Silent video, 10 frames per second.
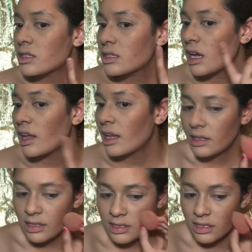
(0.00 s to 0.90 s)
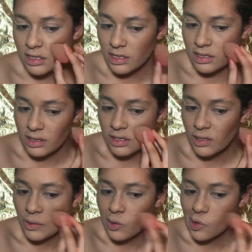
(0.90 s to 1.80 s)
See how that looks? It's just
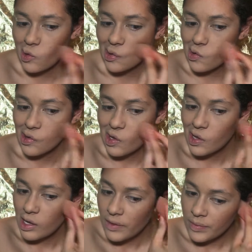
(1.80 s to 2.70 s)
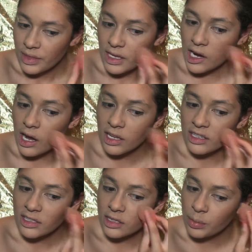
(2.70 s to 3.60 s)
the
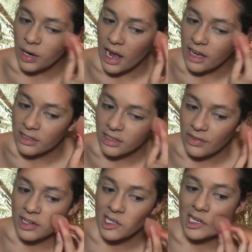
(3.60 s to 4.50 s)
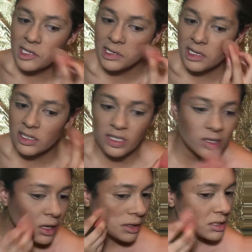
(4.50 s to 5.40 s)
colors, the browns, the foundation, it's
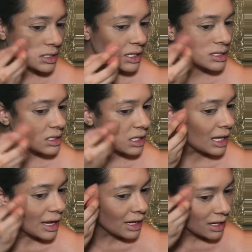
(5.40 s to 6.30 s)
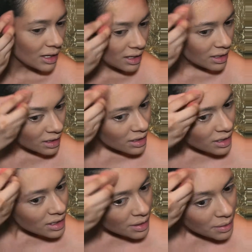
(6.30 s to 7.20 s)
just kind of starting to like
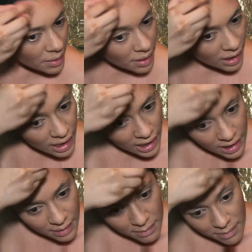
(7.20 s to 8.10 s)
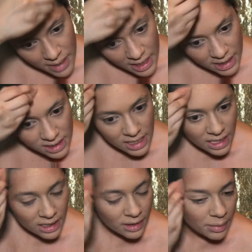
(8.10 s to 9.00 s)
kind of mix
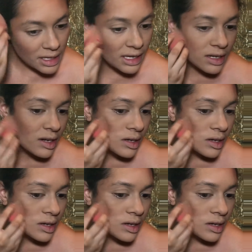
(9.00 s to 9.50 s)
in a bit.